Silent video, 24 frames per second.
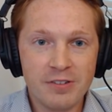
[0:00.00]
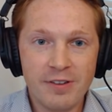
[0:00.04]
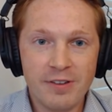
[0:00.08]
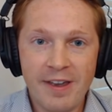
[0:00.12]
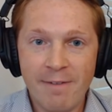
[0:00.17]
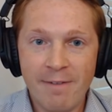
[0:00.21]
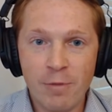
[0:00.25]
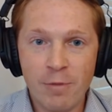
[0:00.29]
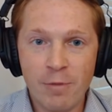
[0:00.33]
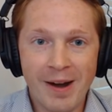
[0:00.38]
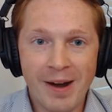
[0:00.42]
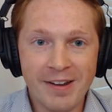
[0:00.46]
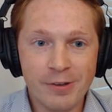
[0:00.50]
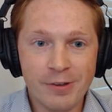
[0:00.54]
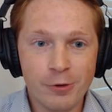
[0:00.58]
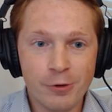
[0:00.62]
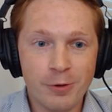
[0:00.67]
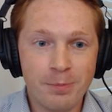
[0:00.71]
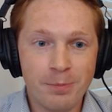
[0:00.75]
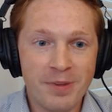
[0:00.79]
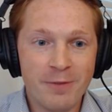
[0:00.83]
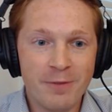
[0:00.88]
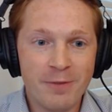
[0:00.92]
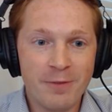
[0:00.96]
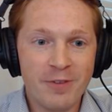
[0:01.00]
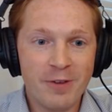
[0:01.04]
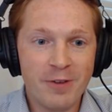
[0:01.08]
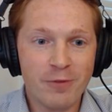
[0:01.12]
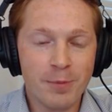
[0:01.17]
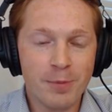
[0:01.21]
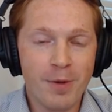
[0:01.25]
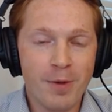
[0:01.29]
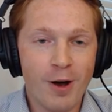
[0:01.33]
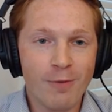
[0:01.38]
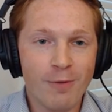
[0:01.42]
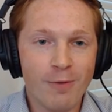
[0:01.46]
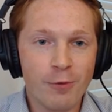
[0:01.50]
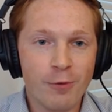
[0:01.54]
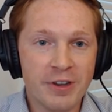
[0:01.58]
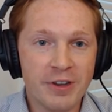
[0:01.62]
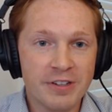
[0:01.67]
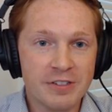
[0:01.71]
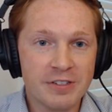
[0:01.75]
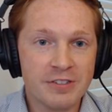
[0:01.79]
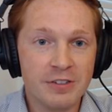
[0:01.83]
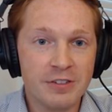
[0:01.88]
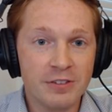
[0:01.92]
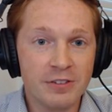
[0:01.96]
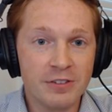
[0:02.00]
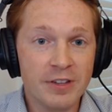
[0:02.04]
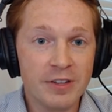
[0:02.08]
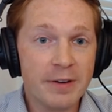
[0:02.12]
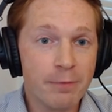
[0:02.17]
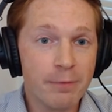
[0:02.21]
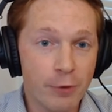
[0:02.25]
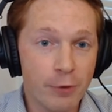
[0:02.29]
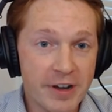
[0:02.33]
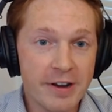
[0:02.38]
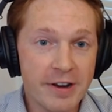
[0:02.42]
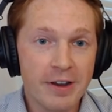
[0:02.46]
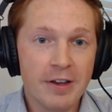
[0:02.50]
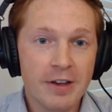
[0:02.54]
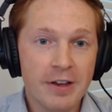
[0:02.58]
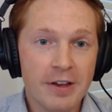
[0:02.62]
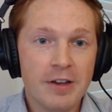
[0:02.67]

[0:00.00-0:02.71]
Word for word: everybody could benefit from offering, is delivery.